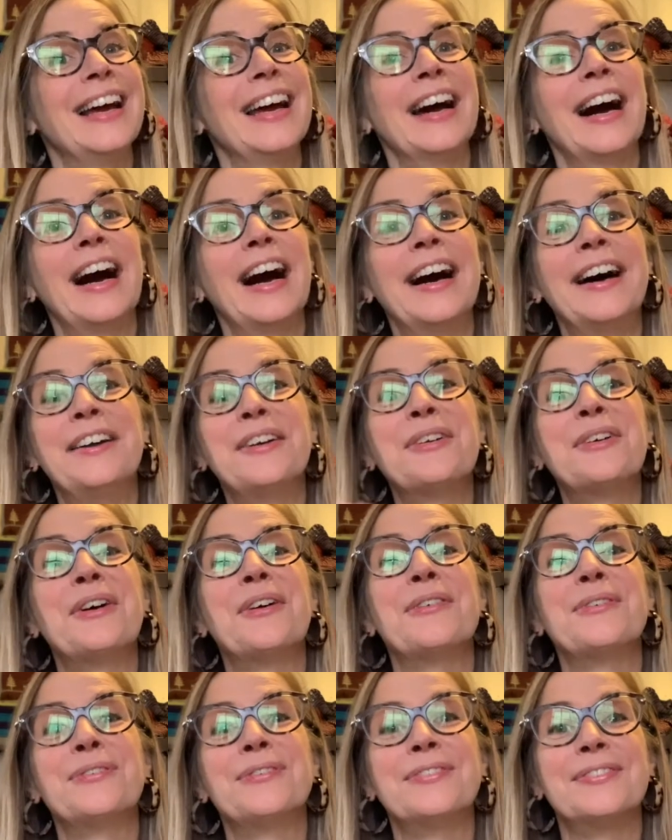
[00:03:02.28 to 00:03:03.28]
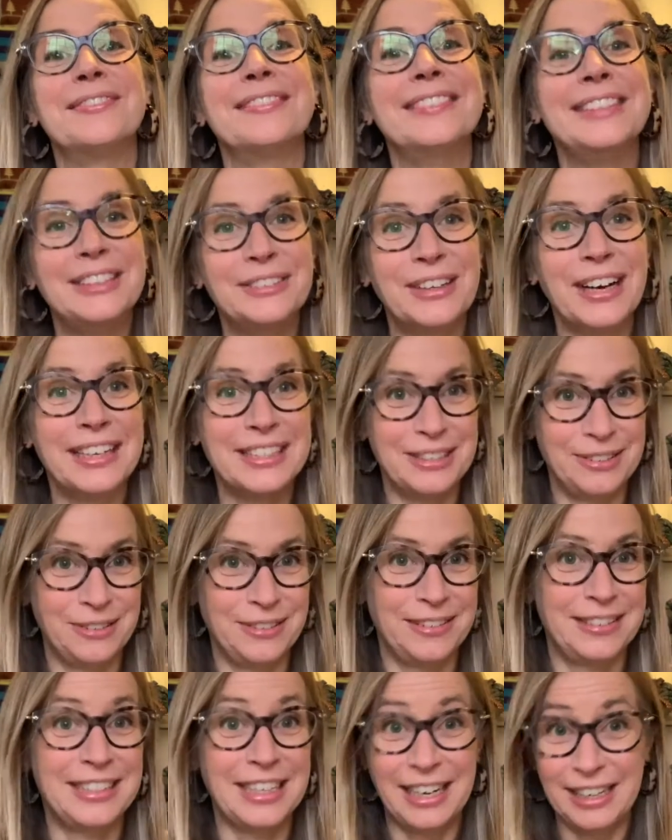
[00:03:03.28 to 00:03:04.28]
I don't know if you guys are
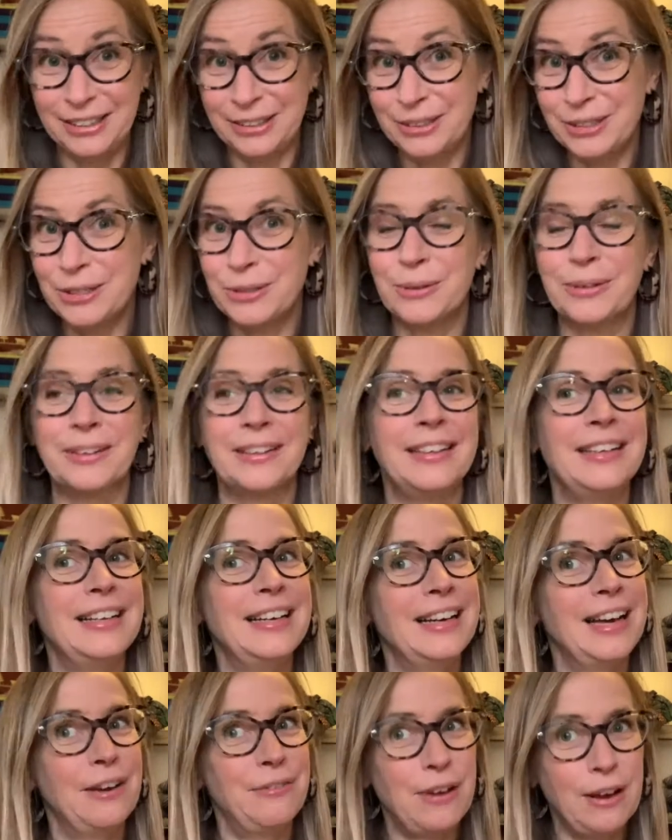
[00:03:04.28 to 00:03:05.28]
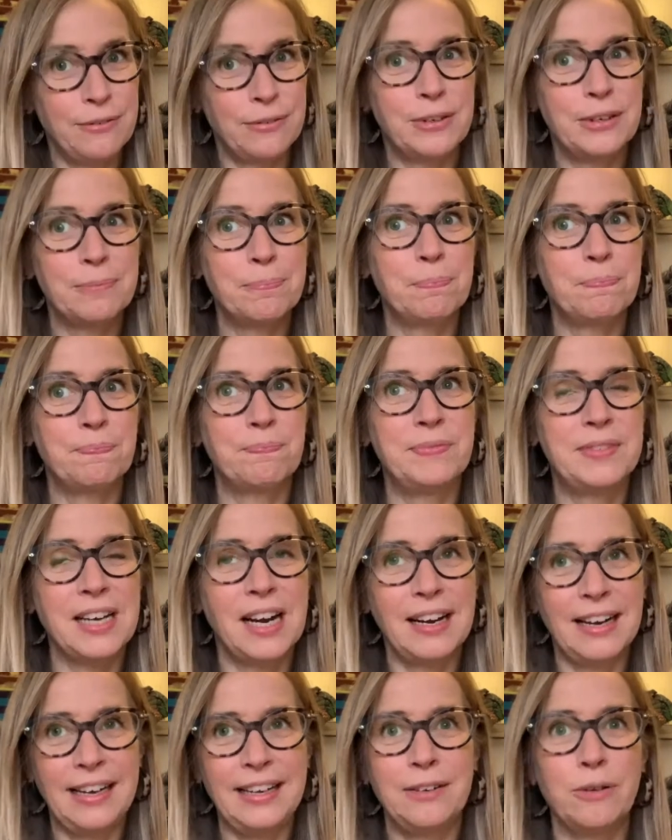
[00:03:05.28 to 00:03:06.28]
dyers or have ever
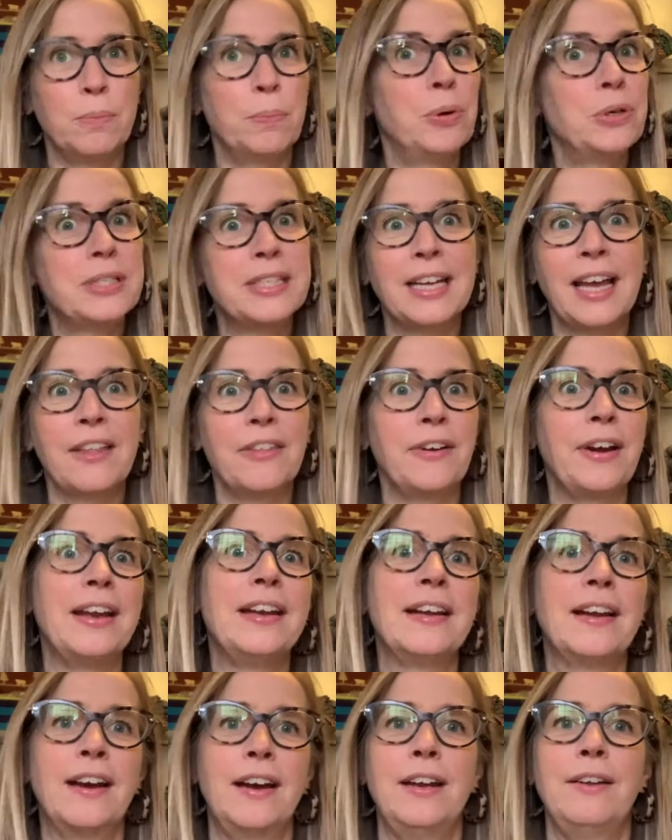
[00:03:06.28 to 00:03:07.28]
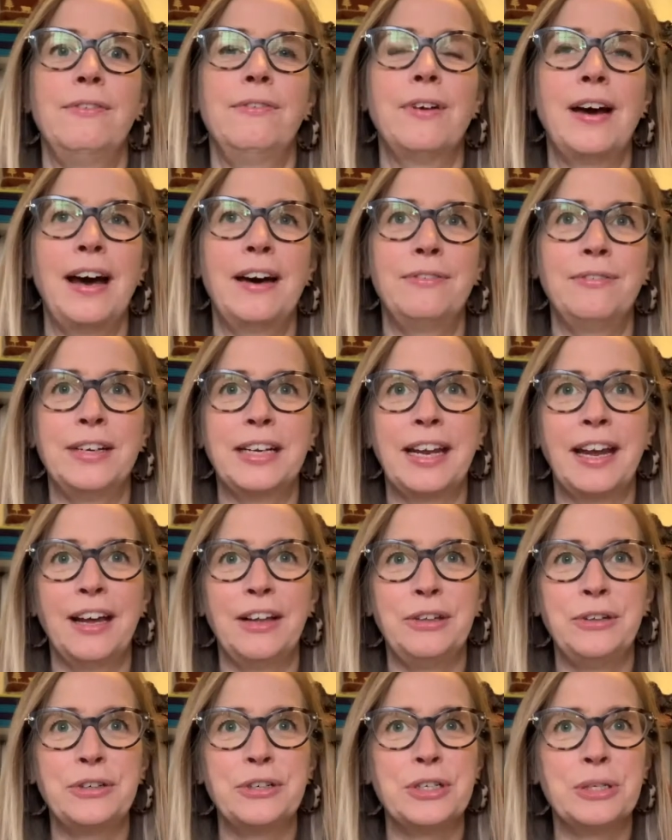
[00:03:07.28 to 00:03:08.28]
dyed or put together any kind of Advent
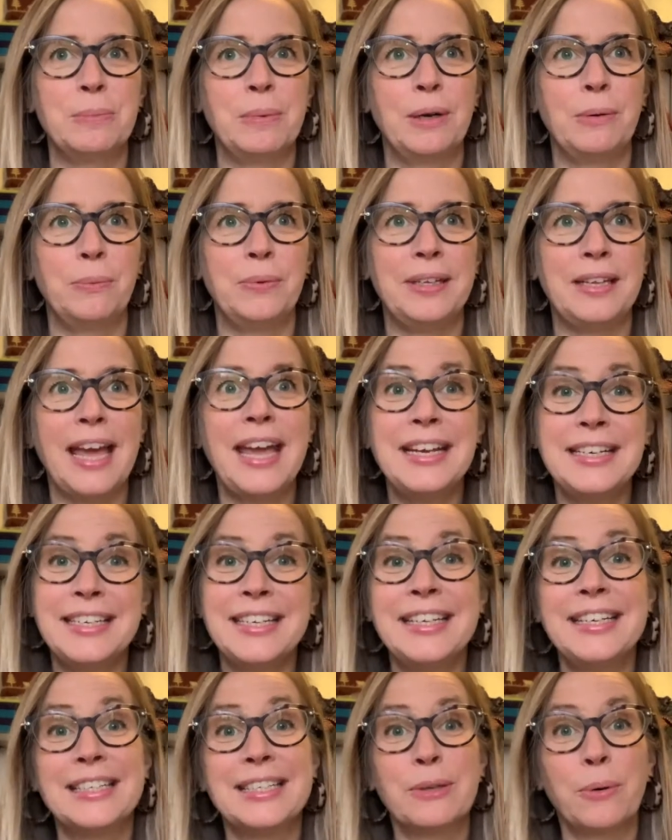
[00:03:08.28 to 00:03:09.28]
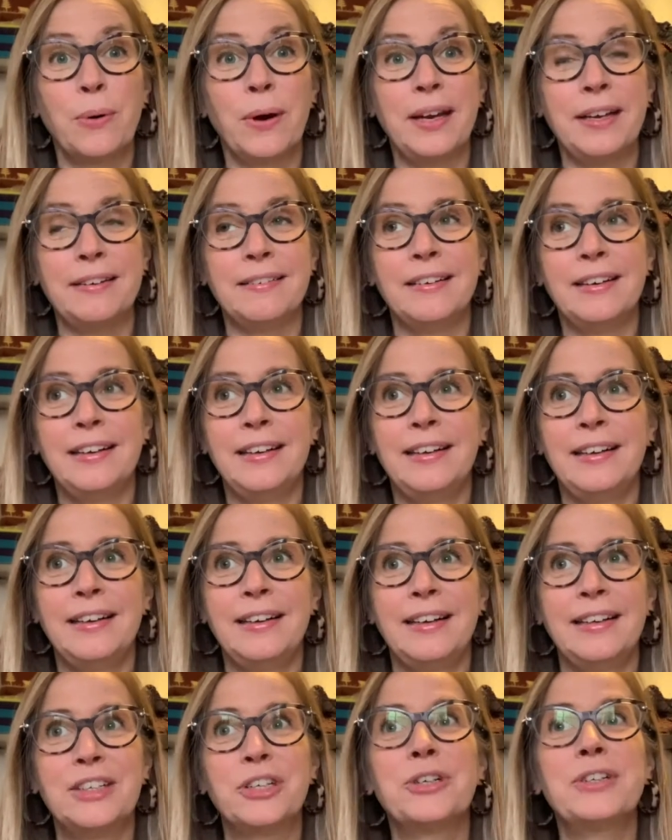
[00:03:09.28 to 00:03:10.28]
calendars, but 18
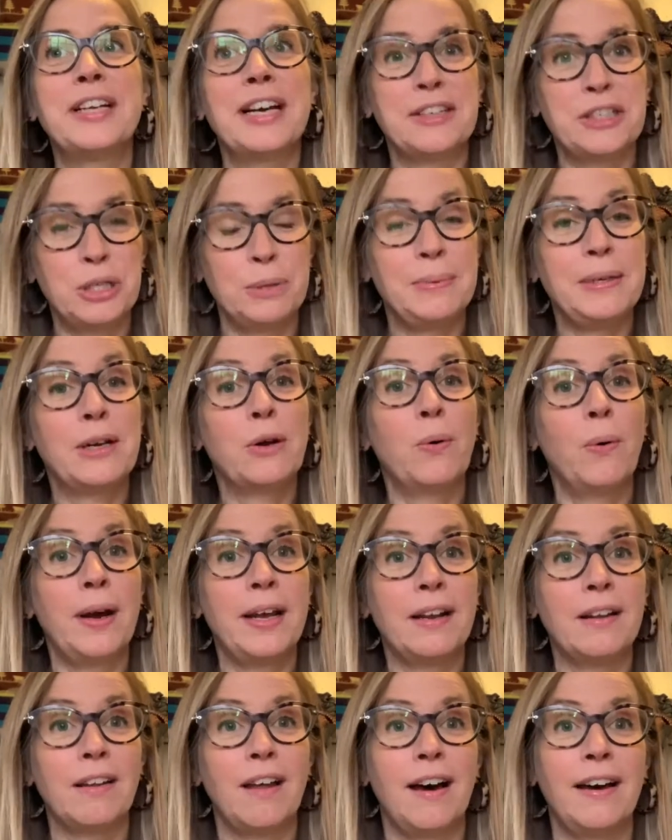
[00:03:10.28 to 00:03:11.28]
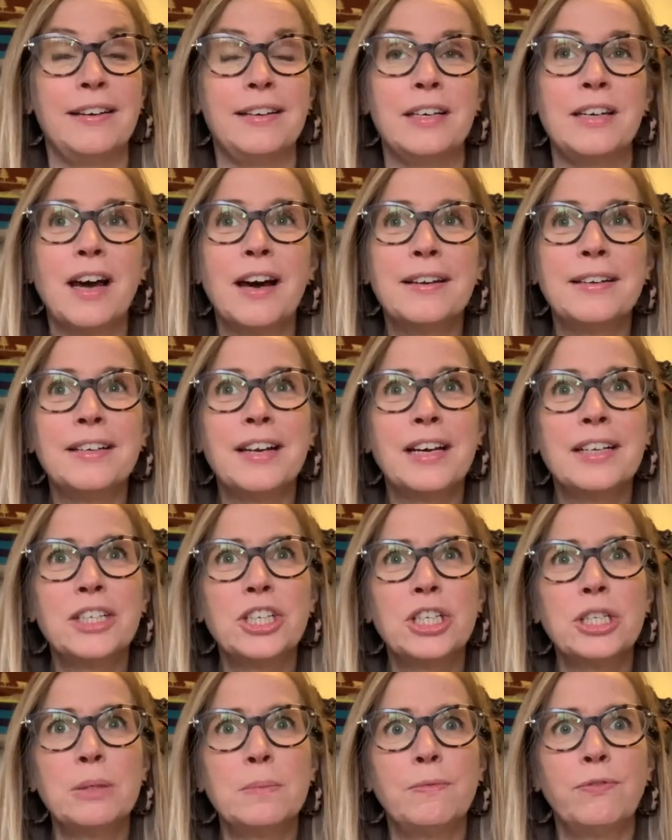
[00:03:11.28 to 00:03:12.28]
turned out to be quite a lot. Not
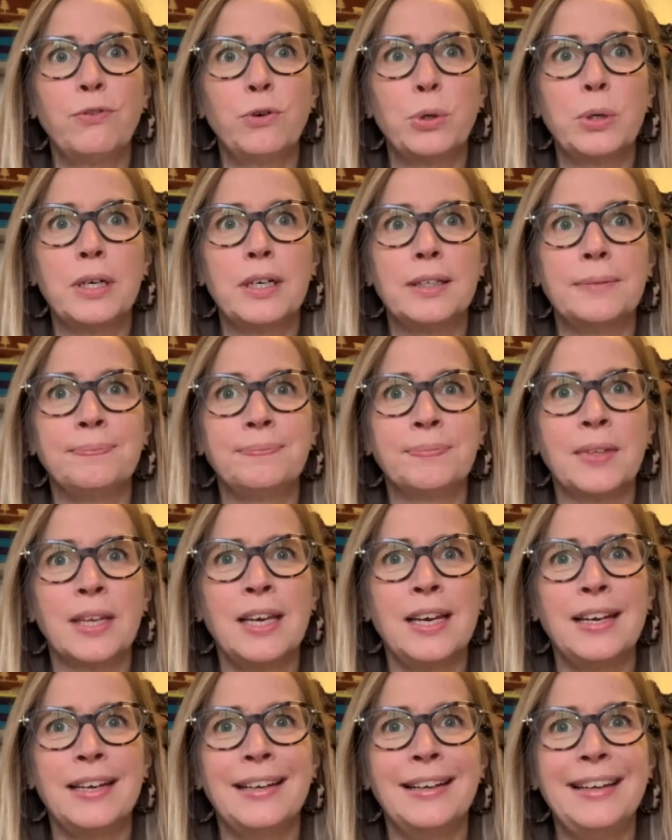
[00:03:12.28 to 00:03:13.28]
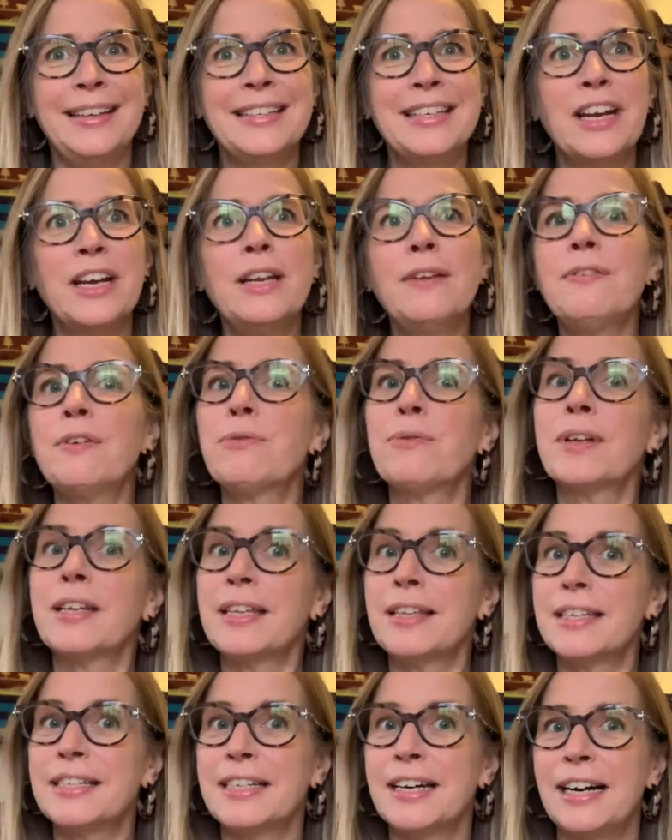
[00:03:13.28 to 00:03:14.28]
just for, it's not even really
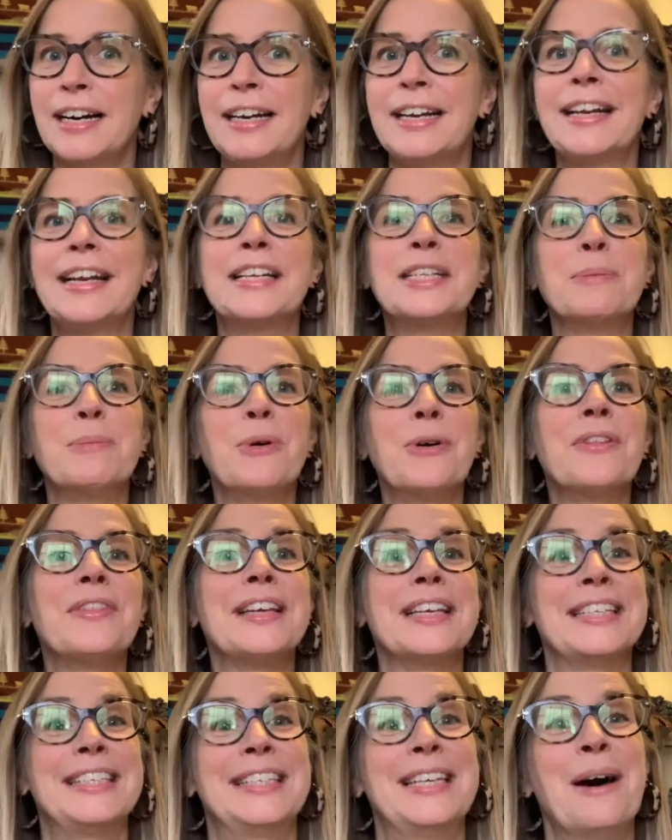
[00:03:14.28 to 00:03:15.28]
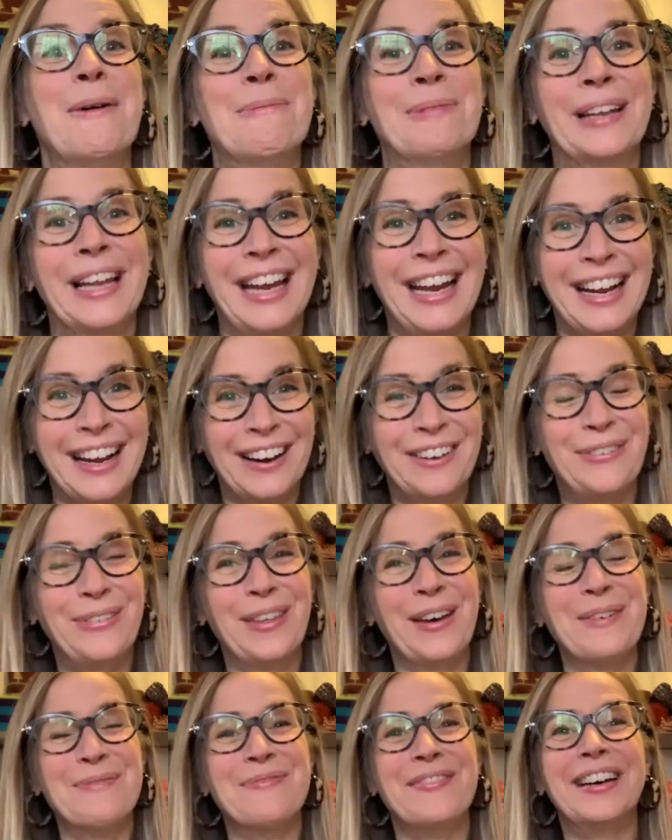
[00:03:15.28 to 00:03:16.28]
the dyeing, it's more the assembling of
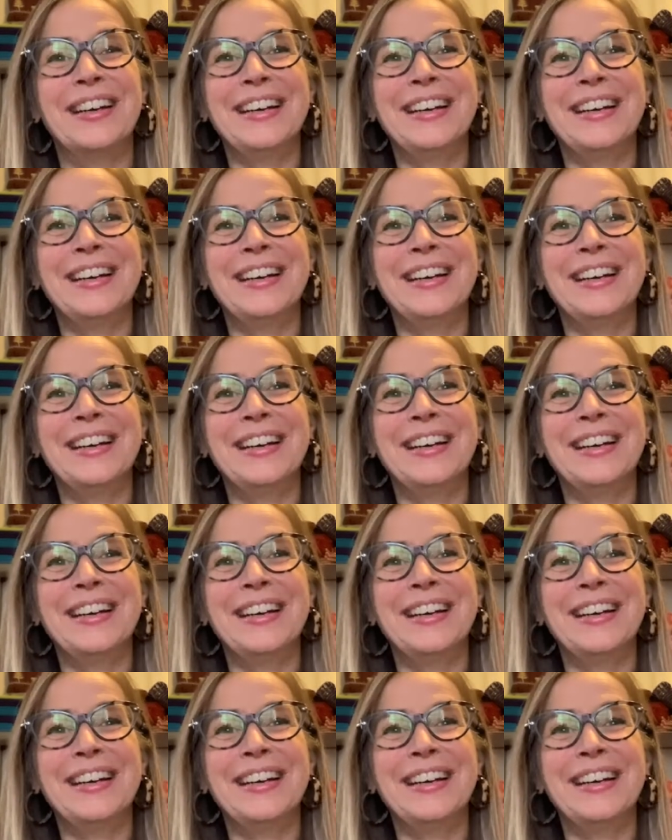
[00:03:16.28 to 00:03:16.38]
them.